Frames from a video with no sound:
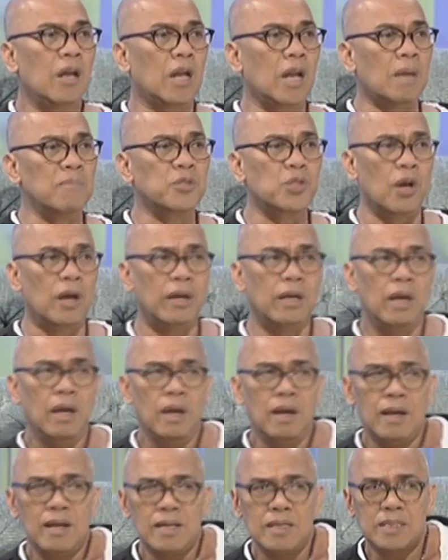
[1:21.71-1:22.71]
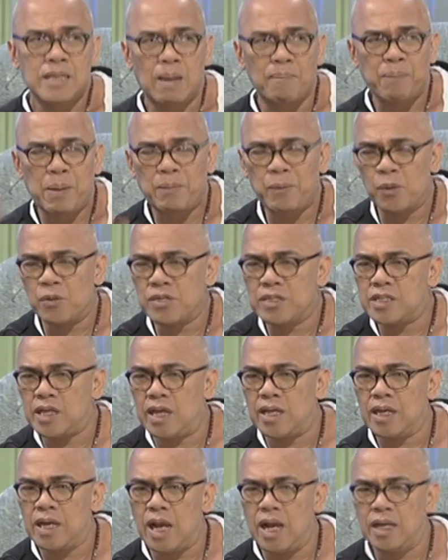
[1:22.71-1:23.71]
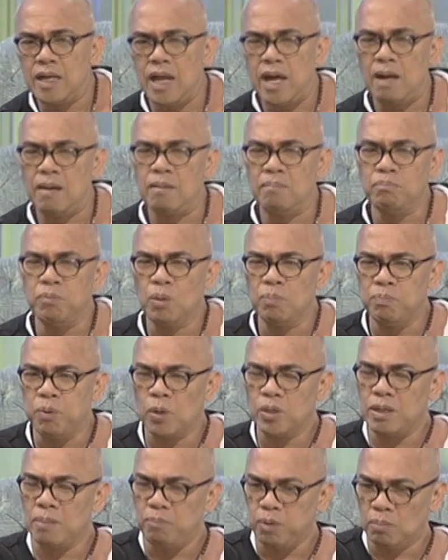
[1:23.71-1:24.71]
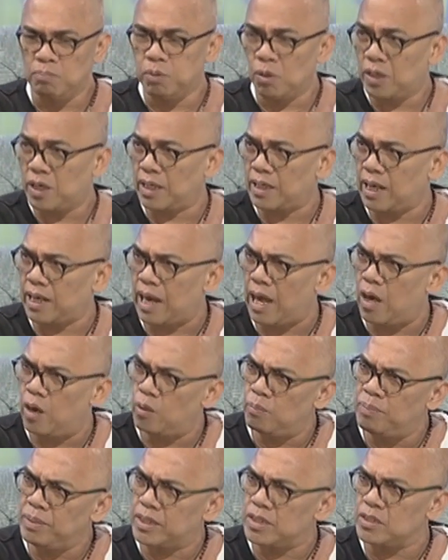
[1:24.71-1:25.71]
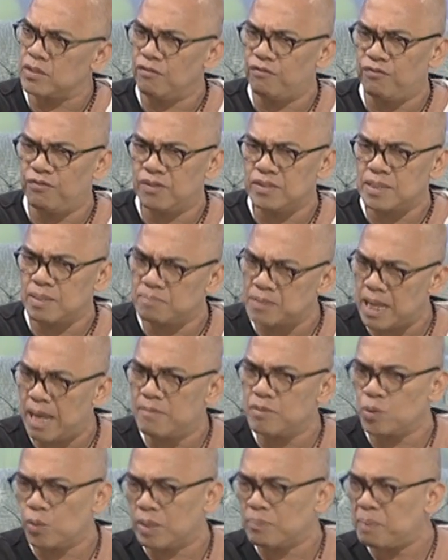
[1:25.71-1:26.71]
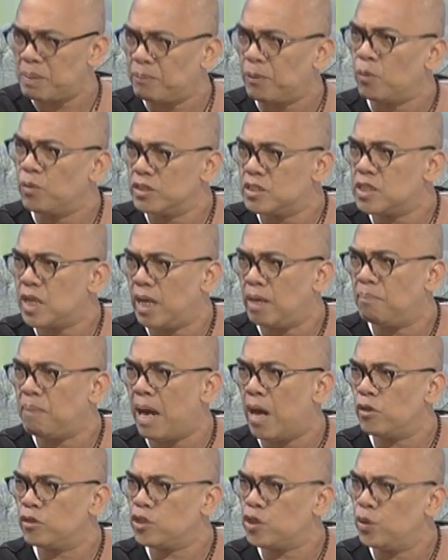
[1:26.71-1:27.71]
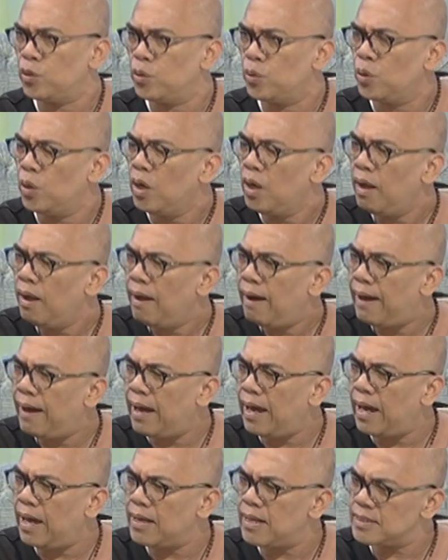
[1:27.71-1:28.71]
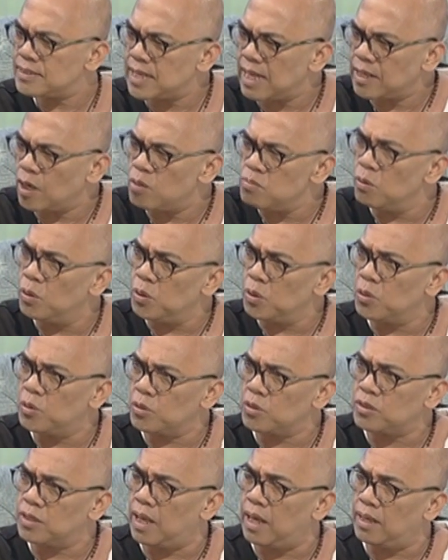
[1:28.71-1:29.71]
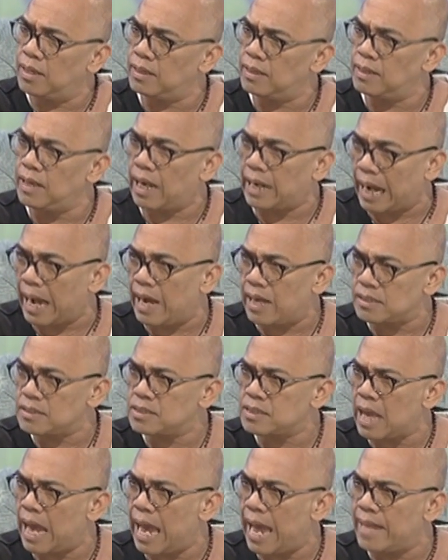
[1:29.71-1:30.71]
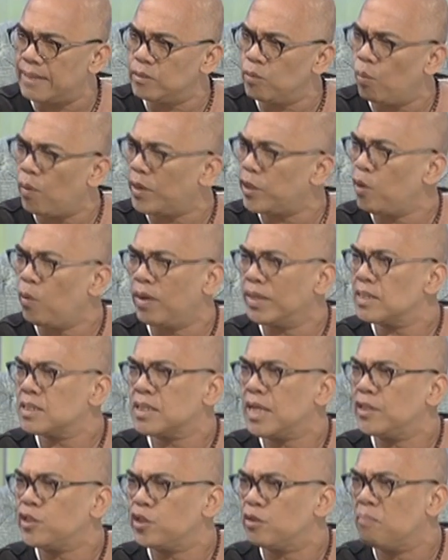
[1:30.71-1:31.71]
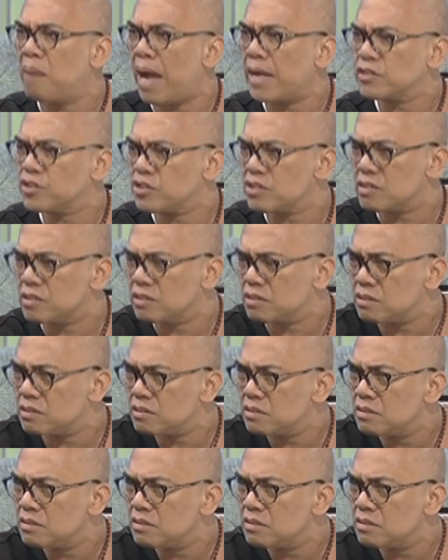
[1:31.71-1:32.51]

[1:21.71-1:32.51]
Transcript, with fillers: no, I'm sorry. Some people were saying nga ah, na bugbog na bugbog ka na raw because of sometimes what people would say about you. Uh, saan ka humuhugot ng lakas? And what do you want to say to your bashers?